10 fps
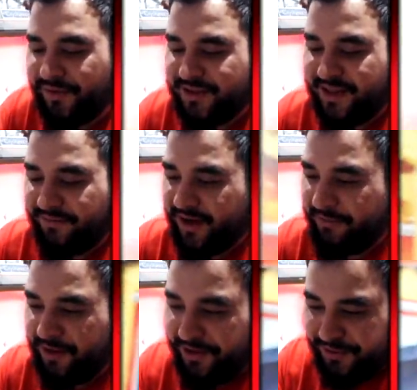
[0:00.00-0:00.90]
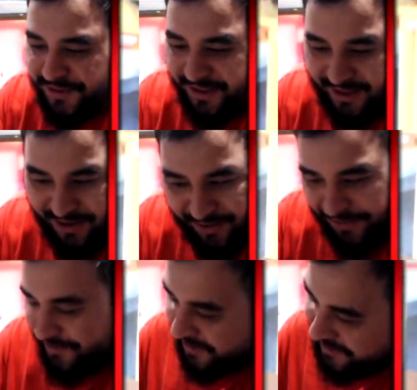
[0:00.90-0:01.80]
the stuff that I'm not using, like
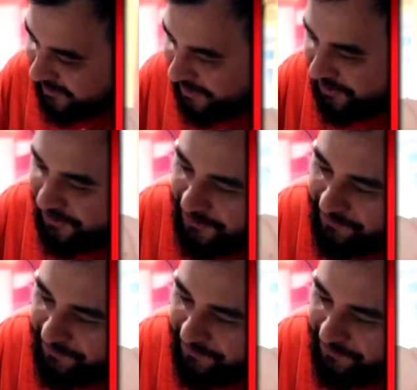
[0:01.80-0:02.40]
hollows and such,